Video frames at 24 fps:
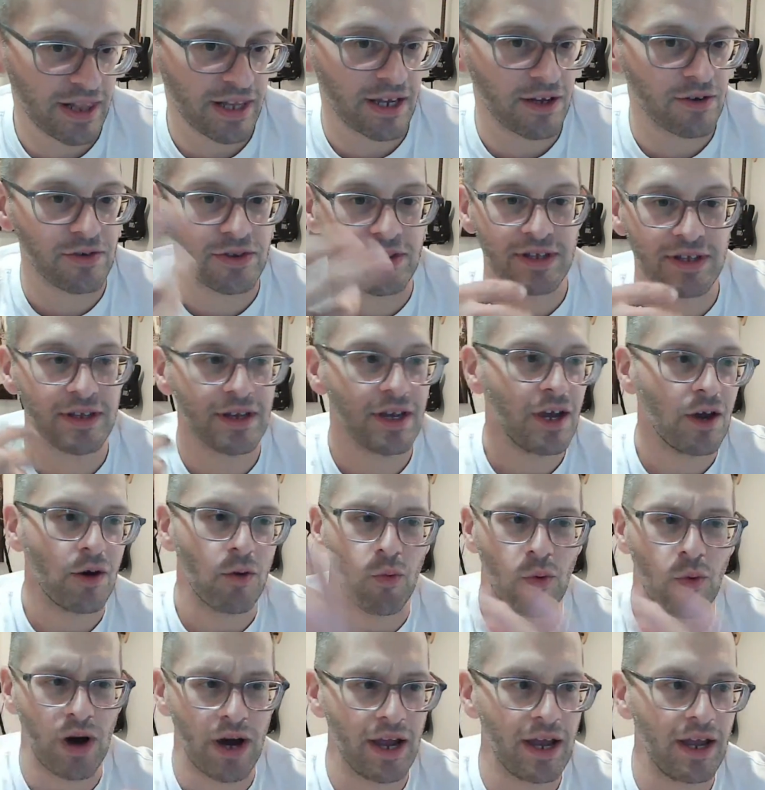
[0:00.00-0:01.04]
Like
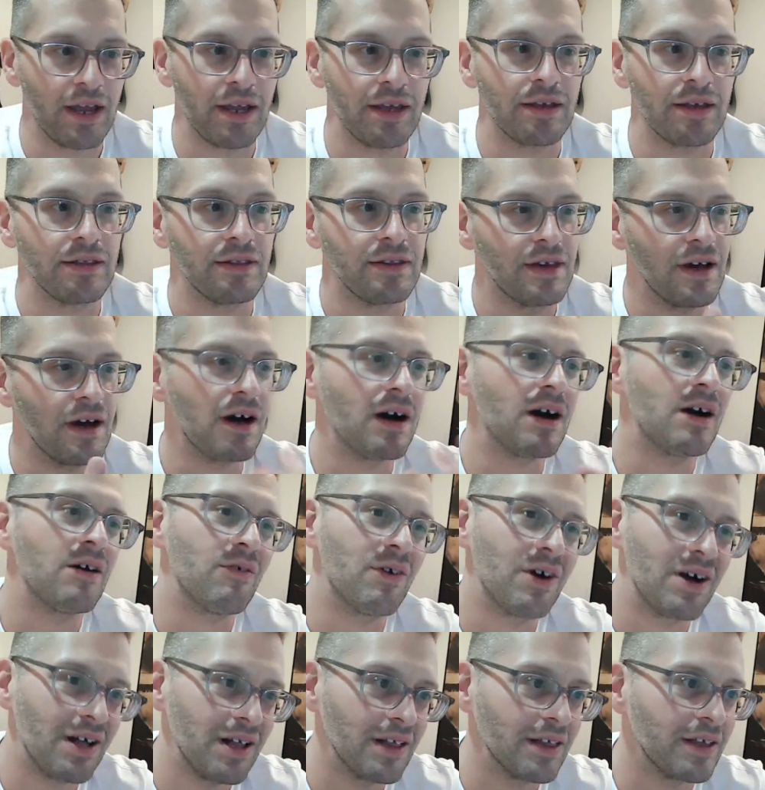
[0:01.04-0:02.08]
oh
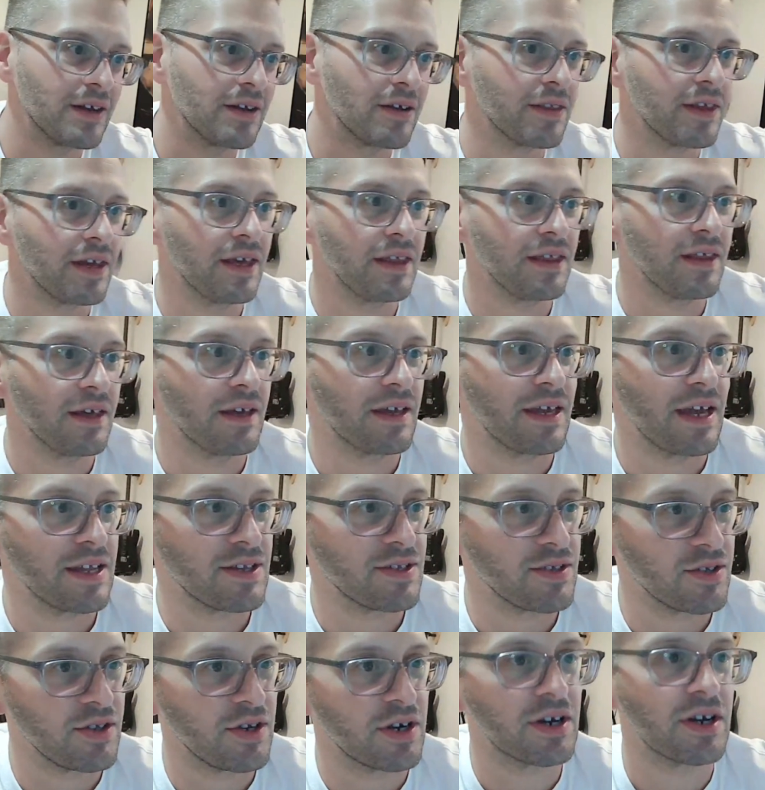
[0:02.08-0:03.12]
well, you know, they
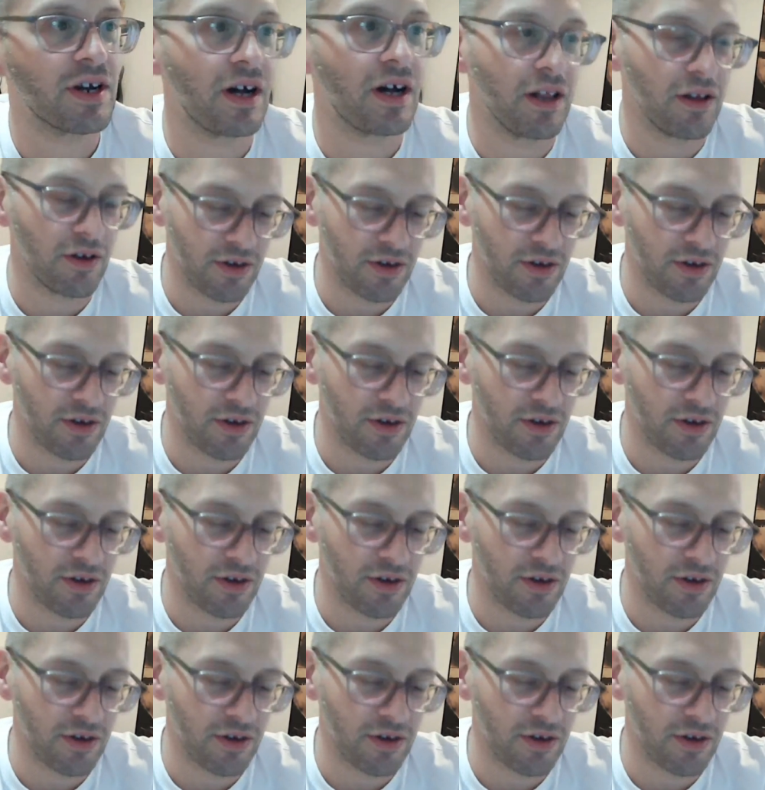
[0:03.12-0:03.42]
canceled our call.